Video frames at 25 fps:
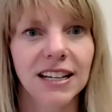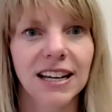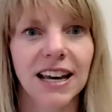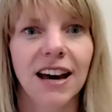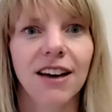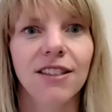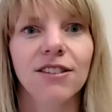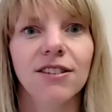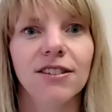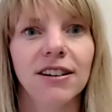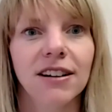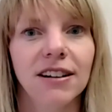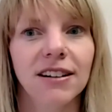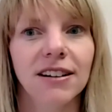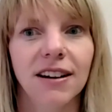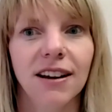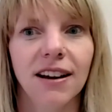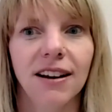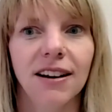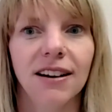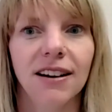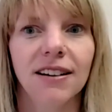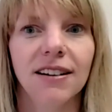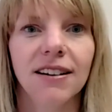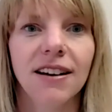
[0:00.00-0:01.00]
together and,
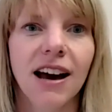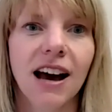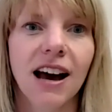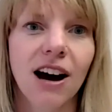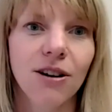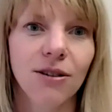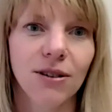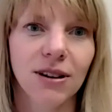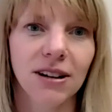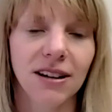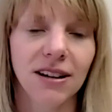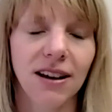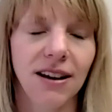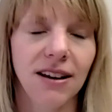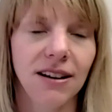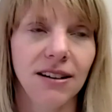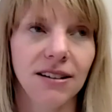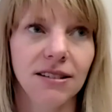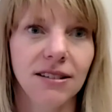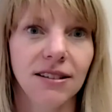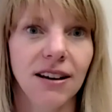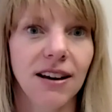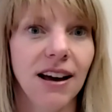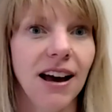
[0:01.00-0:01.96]
and how can, and